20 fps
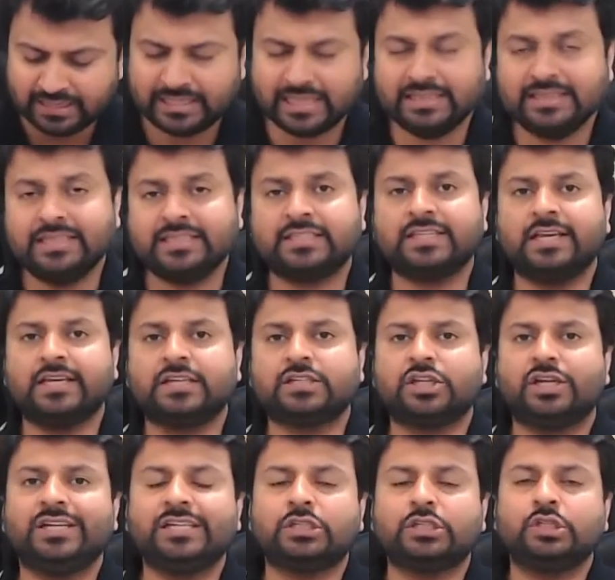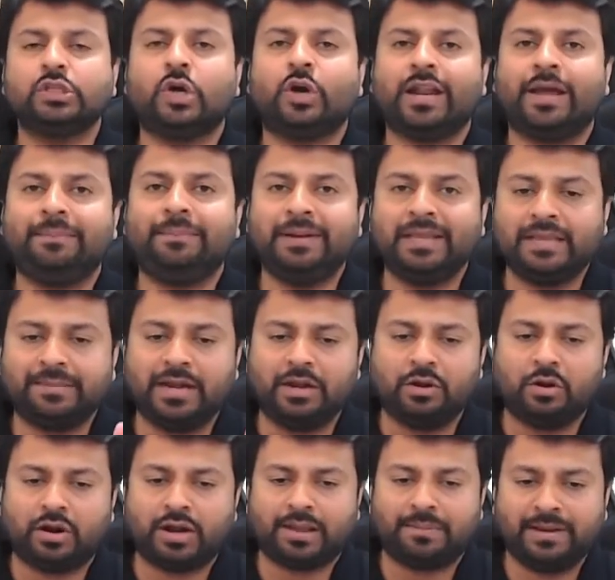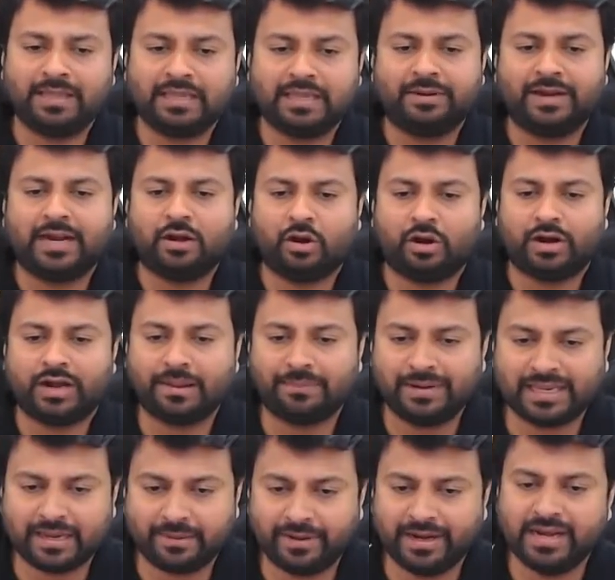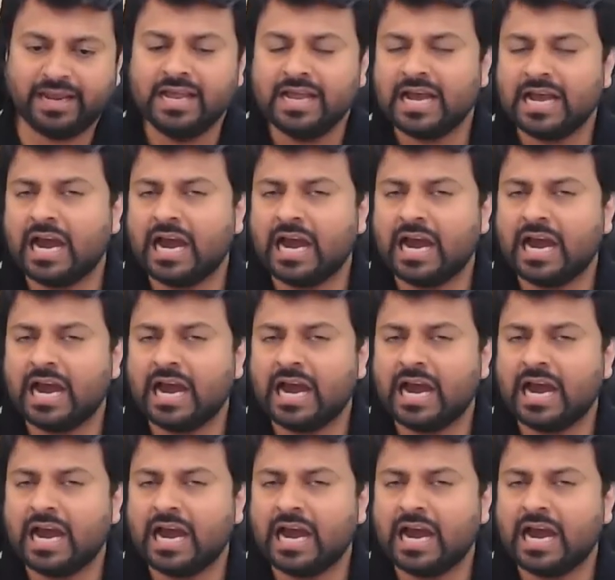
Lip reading: then this section is not applicable, not applicable and not applicable.